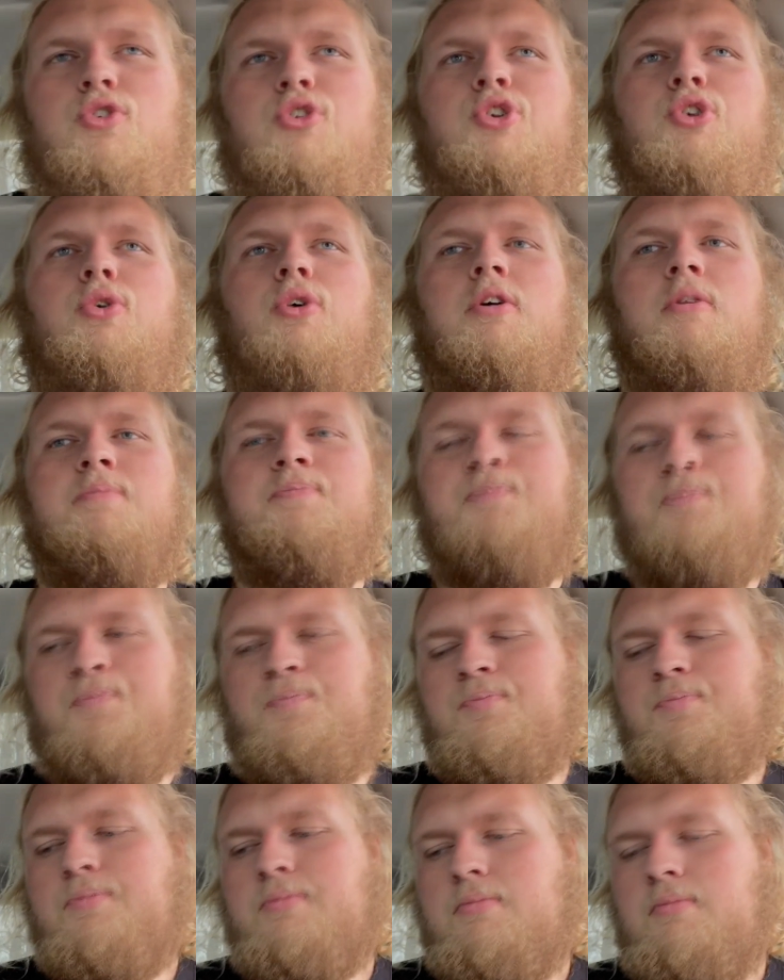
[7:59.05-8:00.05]
sure.
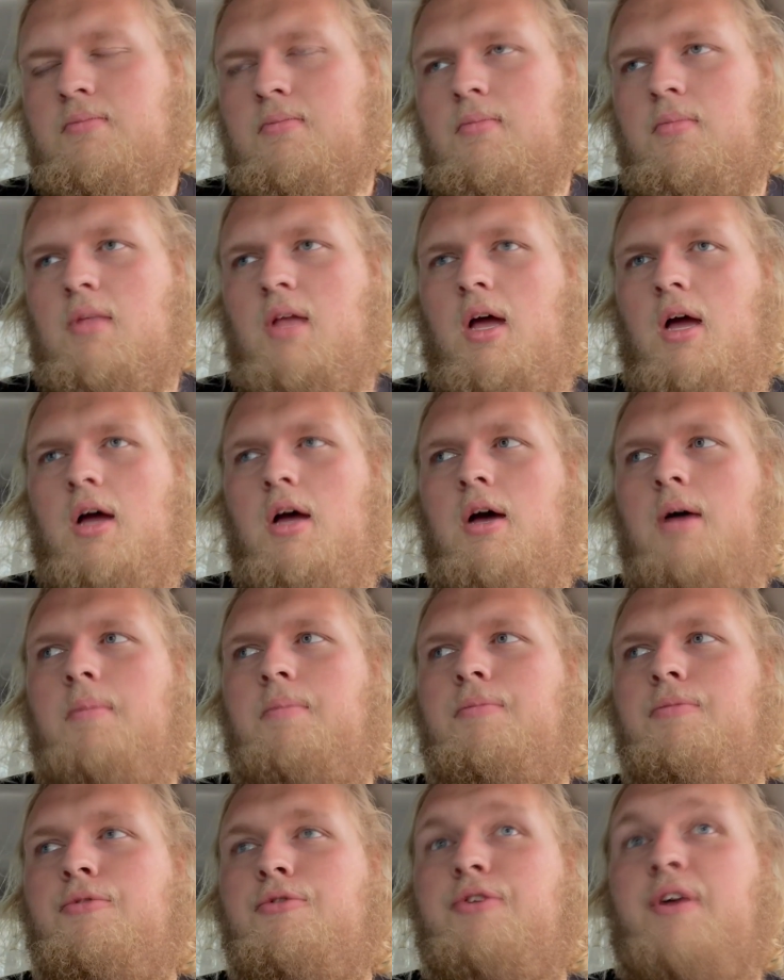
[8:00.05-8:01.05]

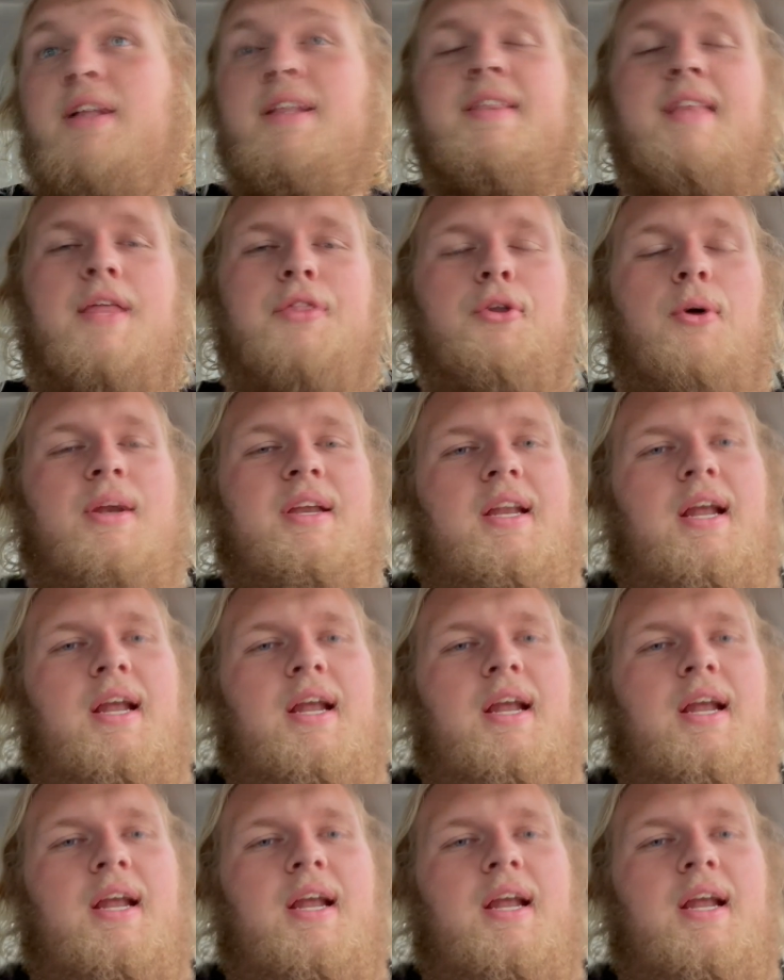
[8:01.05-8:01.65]
Failing that though, I did